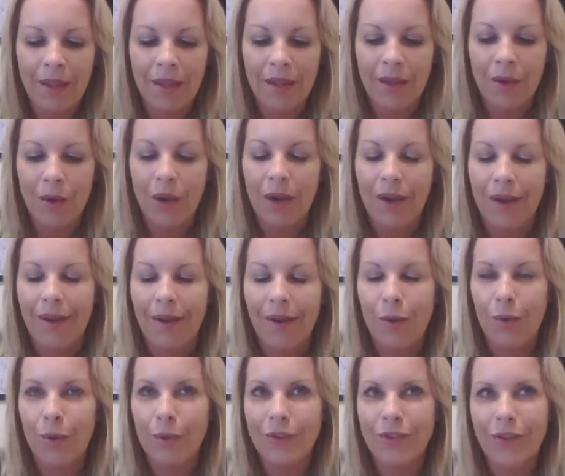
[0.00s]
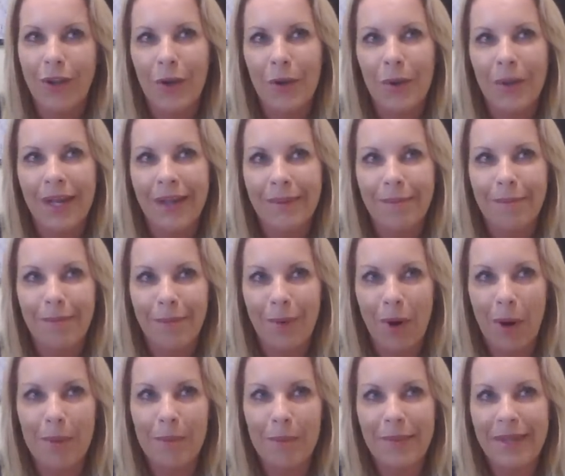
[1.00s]
Mm-hmm. Also,
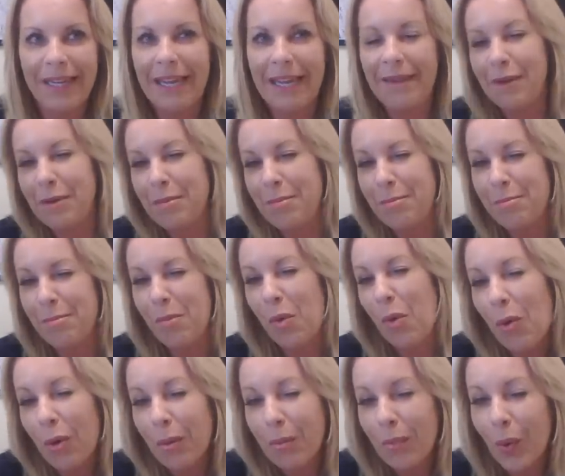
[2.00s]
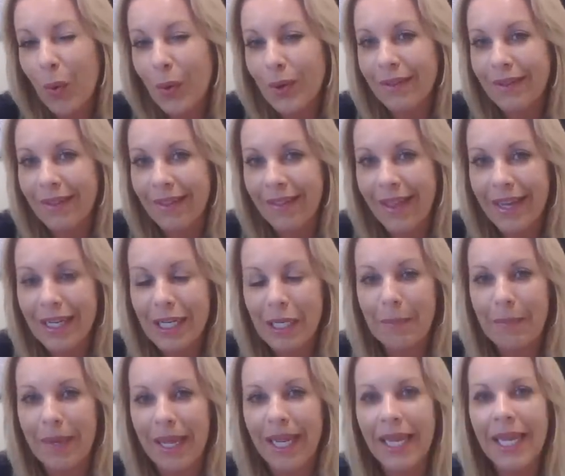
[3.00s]
probably even more important than that
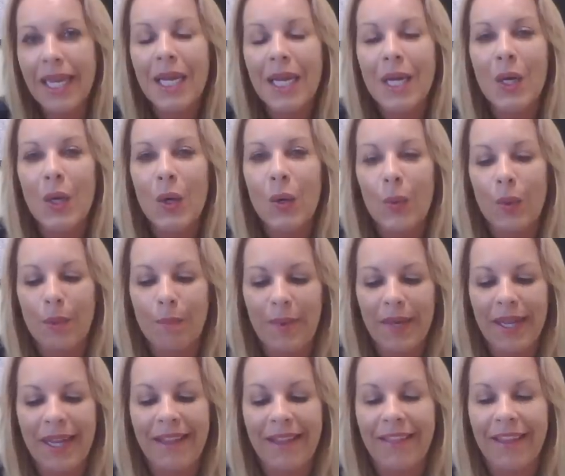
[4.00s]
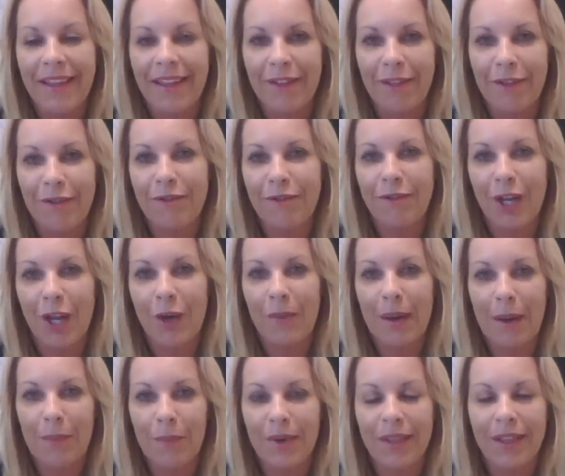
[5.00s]
to me would be the
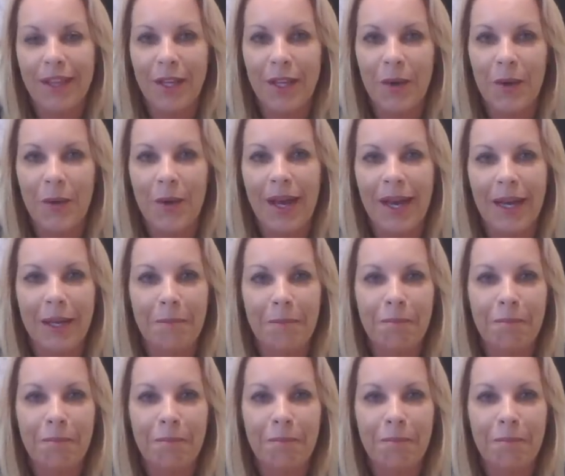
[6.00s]
follow-up with you.